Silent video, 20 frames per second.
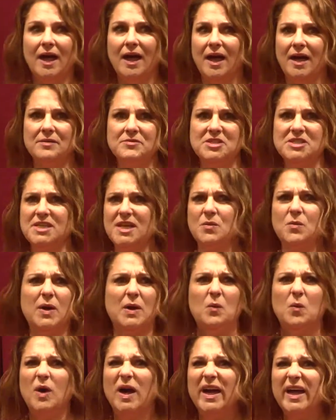I'm just like,
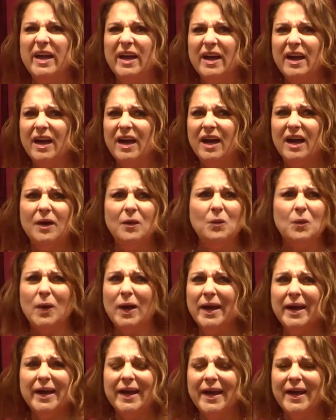wait, what?
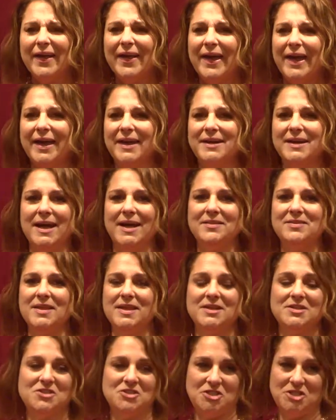What? And
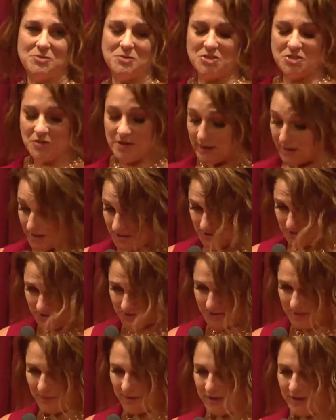then she was trying to do
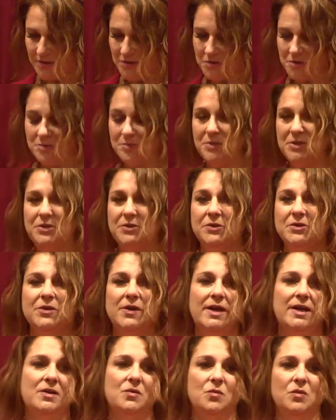something on her computer
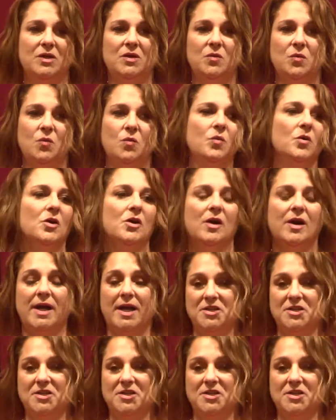and it wouldn't work.